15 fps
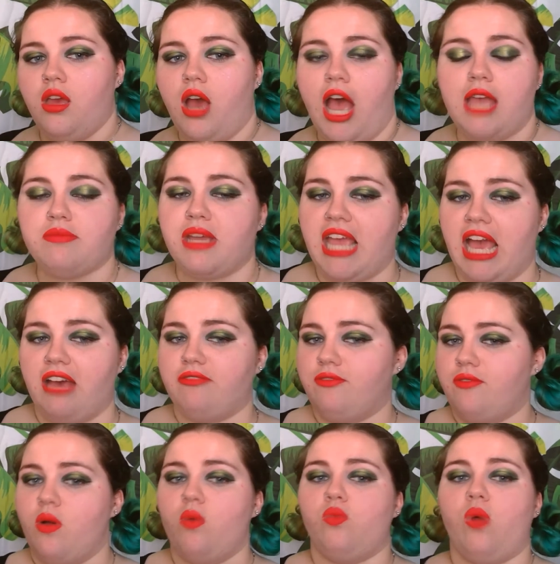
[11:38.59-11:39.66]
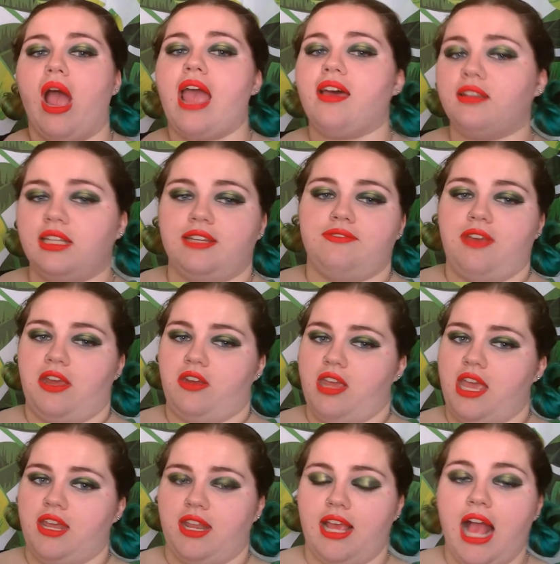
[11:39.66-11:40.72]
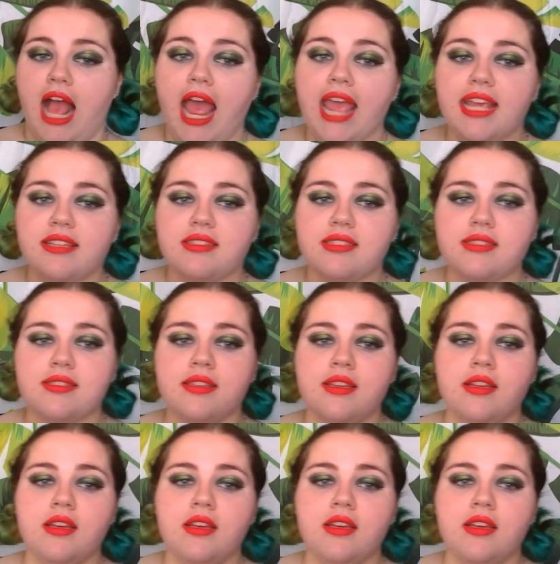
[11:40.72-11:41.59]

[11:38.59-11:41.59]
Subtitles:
I might have wildly varying heights